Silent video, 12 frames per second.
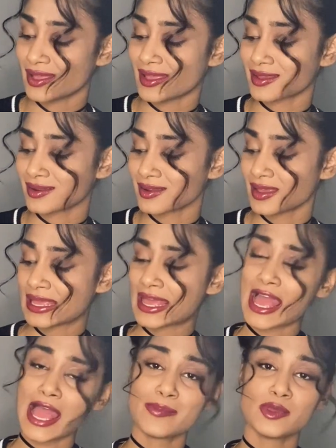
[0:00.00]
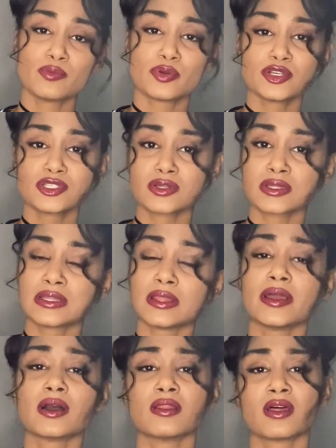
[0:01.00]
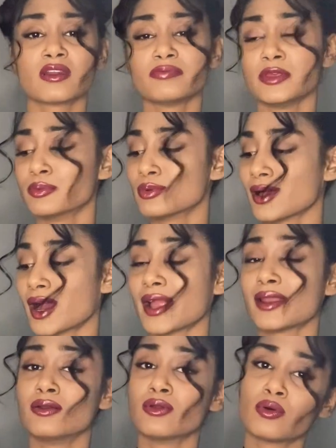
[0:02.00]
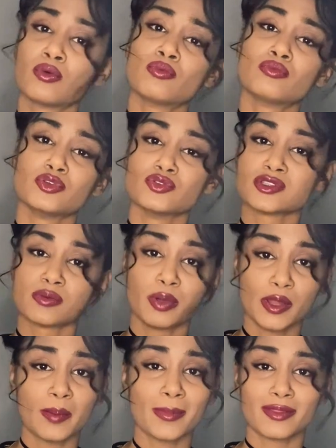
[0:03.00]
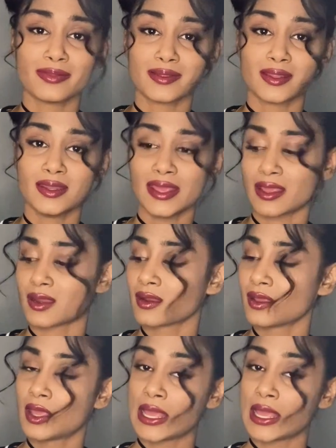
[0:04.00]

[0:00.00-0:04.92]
And I mean, personally, like a lot of people I know use the pull-out method and